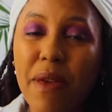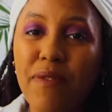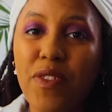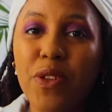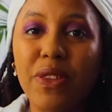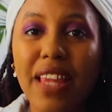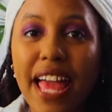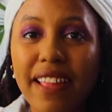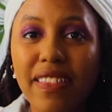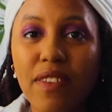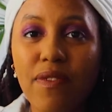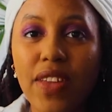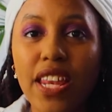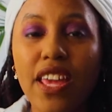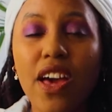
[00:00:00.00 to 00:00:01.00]
If you liked the
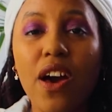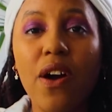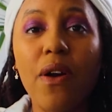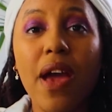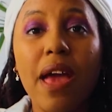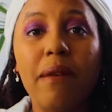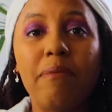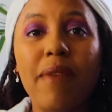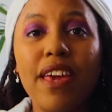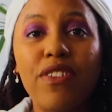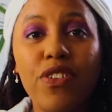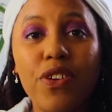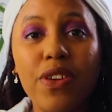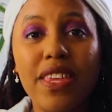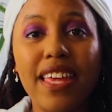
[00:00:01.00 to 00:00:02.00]
video, make
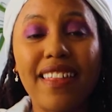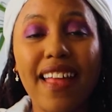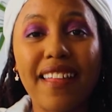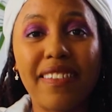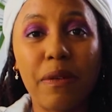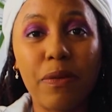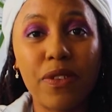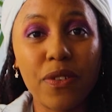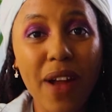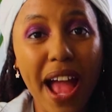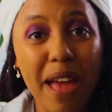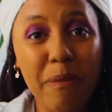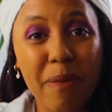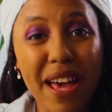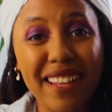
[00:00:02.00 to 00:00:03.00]
sure you click that
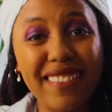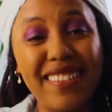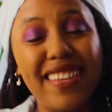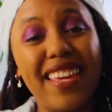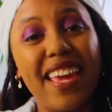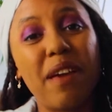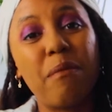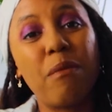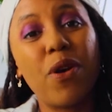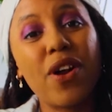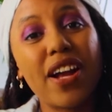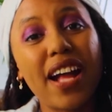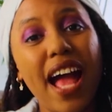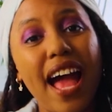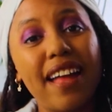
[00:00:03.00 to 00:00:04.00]
subscribe button to get
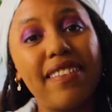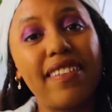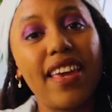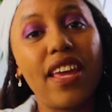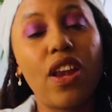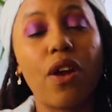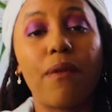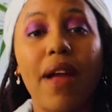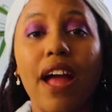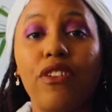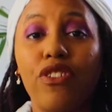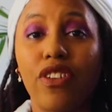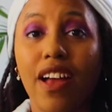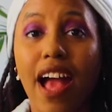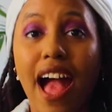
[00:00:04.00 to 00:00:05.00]
more content
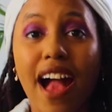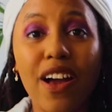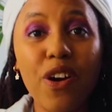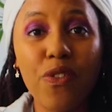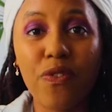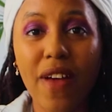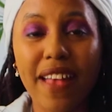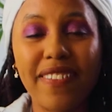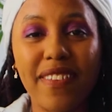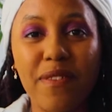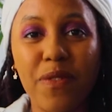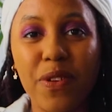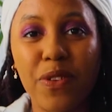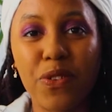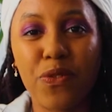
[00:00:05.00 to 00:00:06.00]
around Chicago
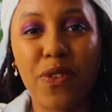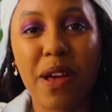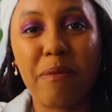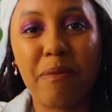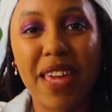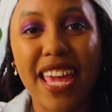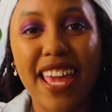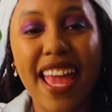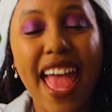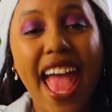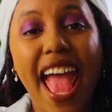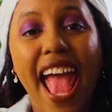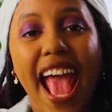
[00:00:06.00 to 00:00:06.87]
festivals from me.